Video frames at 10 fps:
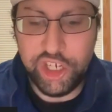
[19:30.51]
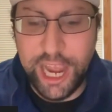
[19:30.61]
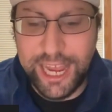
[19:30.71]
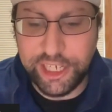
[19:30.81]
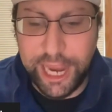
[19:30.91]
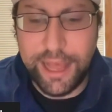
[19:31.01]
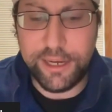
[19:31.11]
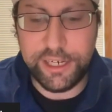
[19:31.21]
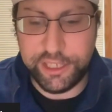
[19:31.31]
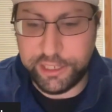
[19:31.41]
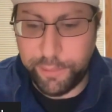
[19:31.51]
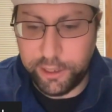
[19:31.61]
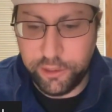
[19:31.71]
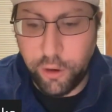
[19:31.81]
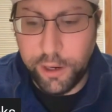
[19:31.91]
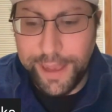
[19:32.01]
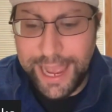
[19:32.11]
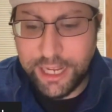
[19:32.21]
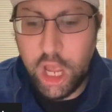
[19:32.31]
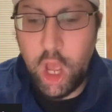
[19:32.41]
Josh Allen is a smart
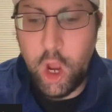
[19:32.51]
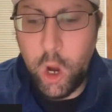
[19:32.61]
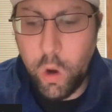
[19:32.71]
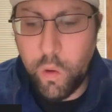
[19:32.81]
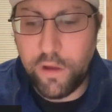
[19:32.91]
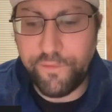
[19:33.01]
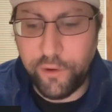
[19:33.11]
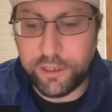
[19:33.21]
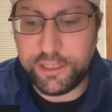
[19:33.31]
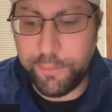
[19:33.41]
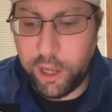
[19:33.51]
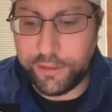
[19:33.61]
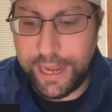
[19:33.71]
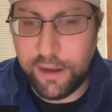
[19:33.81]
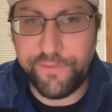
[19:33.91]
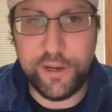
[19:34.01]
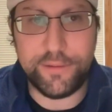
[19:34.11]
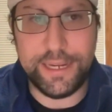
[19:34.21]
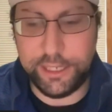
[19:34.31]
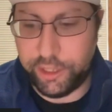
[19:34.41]
quarterback who won't force the ball
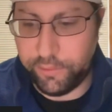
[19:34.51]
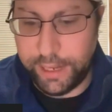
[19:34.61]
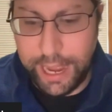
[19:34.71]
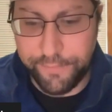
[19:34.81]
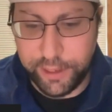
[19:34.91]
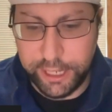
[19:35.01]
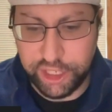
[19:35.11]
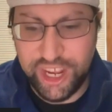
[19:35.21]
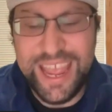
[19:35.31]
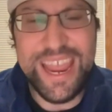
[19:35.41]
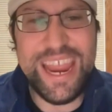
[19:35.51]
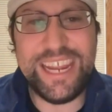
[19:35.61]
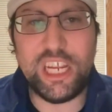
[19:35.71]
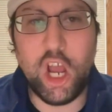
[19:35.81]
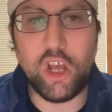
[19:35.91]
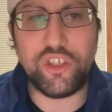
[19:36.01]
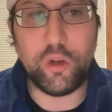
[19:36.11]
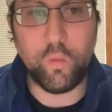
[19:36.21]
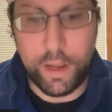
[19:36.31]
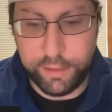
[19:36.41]
downfield into coverage. He can
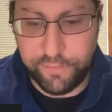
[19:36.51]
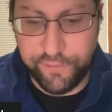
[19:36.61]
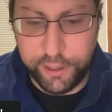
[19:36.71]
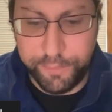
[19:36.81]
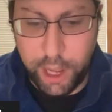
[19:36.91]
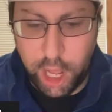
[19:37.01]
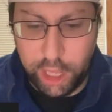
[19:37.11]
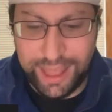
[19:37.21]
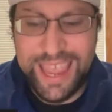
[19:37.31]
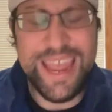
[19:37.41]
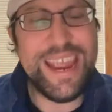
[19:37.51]
also run the football.